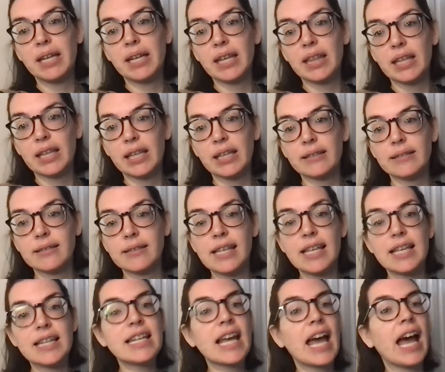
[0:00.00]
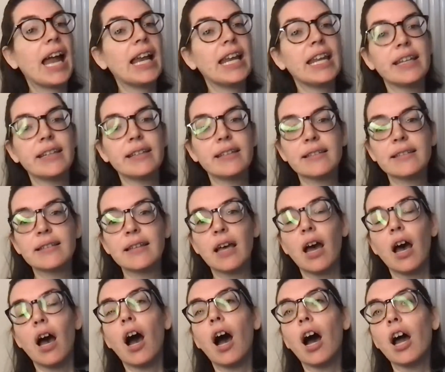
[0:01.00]
many things. The Italians
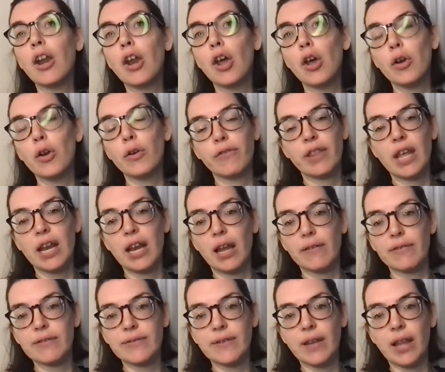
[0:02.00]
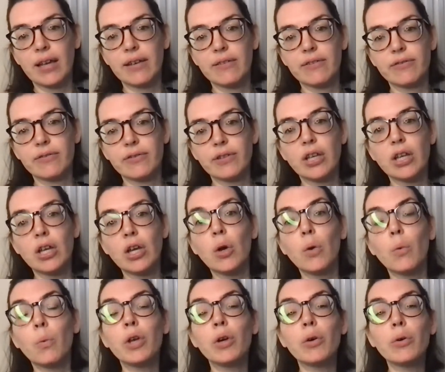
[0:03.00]
are known for their love of life.
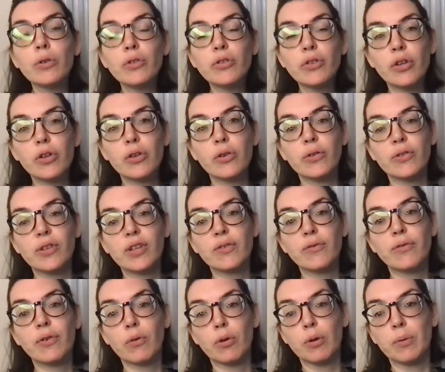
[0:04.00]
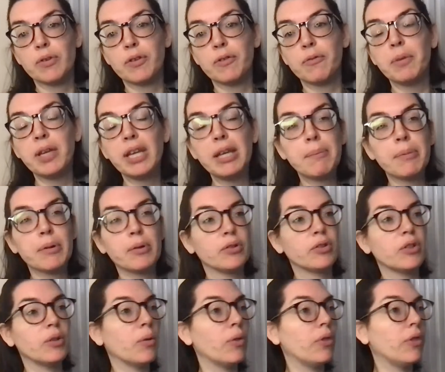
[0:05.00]
We also use this for groups of people.
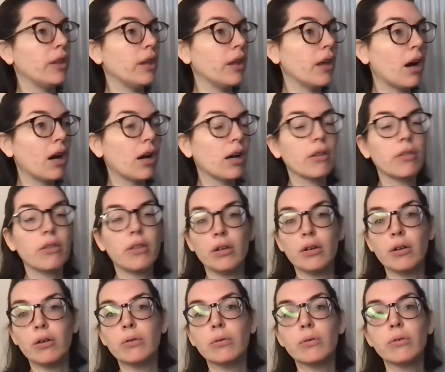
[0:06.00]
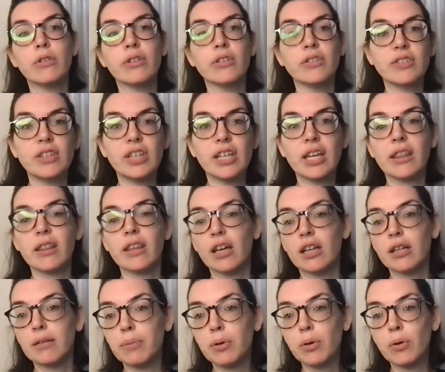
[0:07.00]
So the young, the old, the sick, the
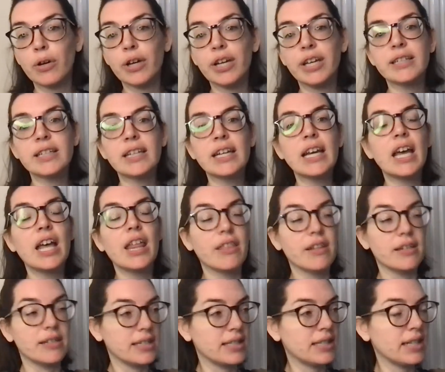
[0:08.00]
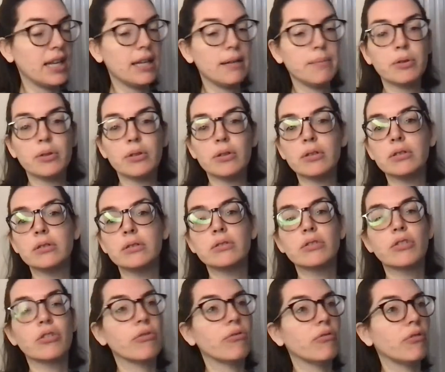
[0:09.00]
unemployed, the
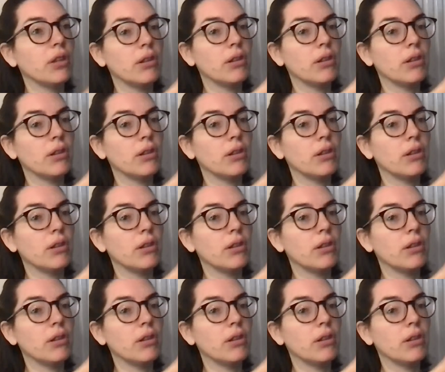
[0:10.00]
disabled,